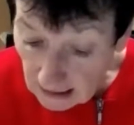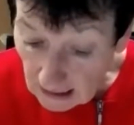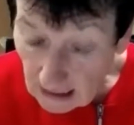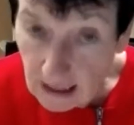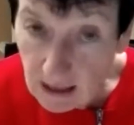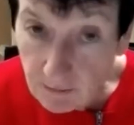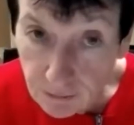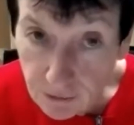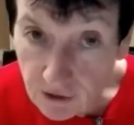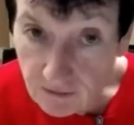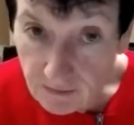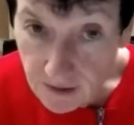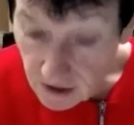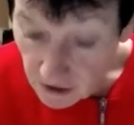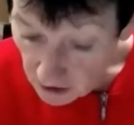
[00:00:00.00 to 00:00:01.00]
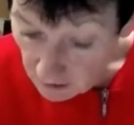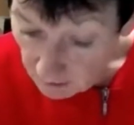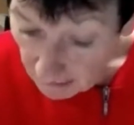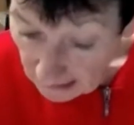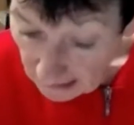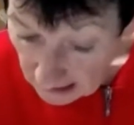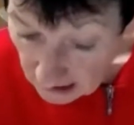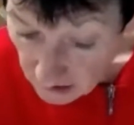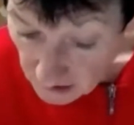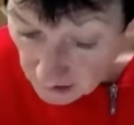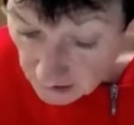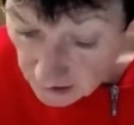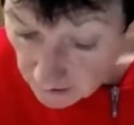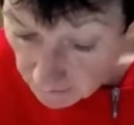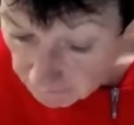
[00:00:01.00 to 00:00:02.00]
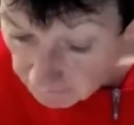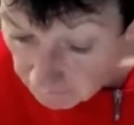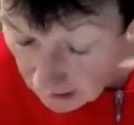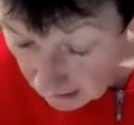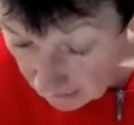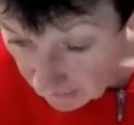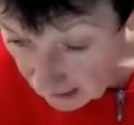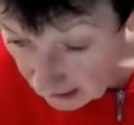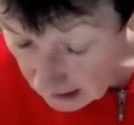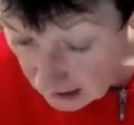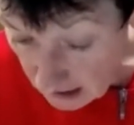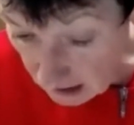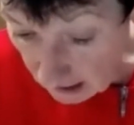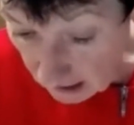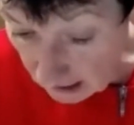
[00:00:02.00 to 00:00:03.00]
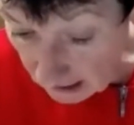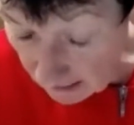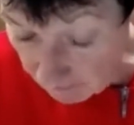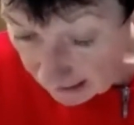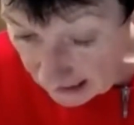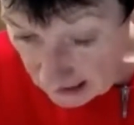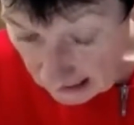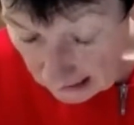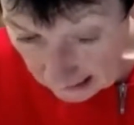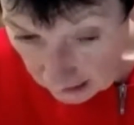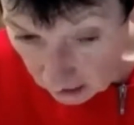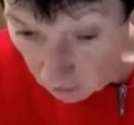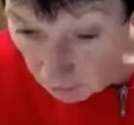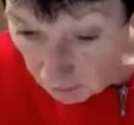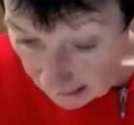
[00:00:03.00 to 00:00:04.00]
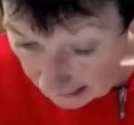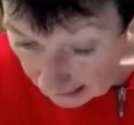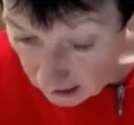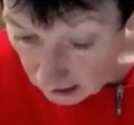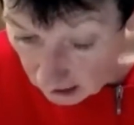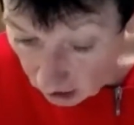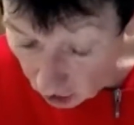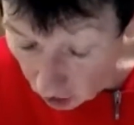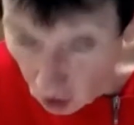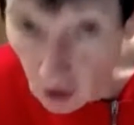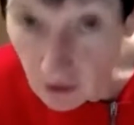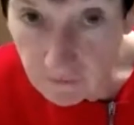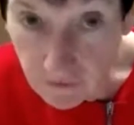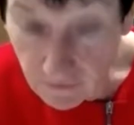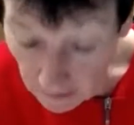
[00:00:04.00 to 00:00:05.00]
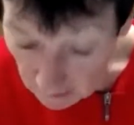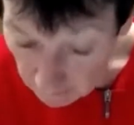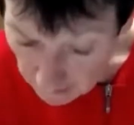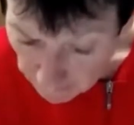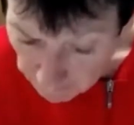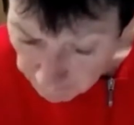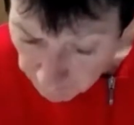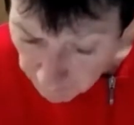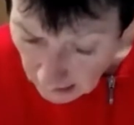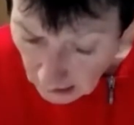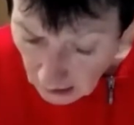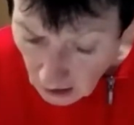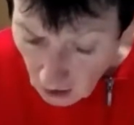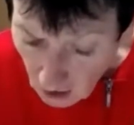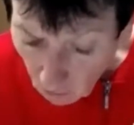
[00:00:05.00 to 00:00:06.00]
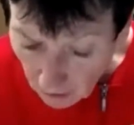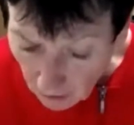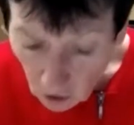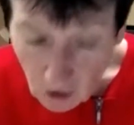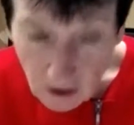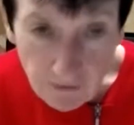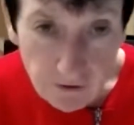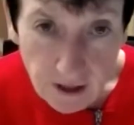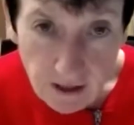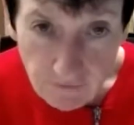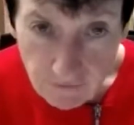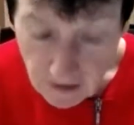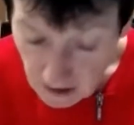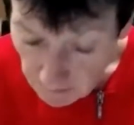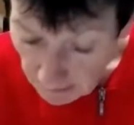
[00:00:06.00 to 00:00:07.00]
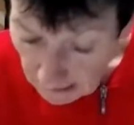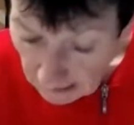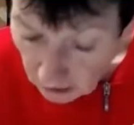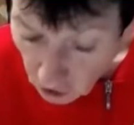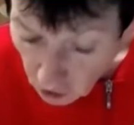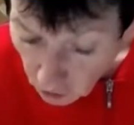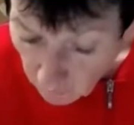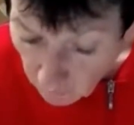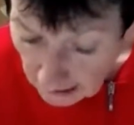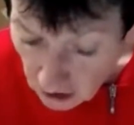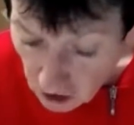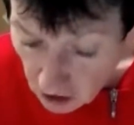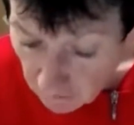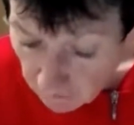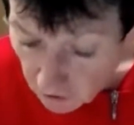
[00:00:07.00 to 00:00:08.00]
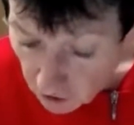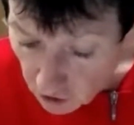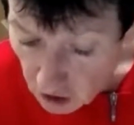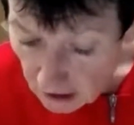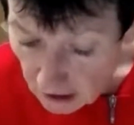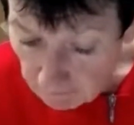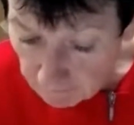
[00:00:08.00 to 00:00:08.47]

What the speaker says: improvements to the planning system that have basically held back a lot of development. We're calling for an investment in a new energy future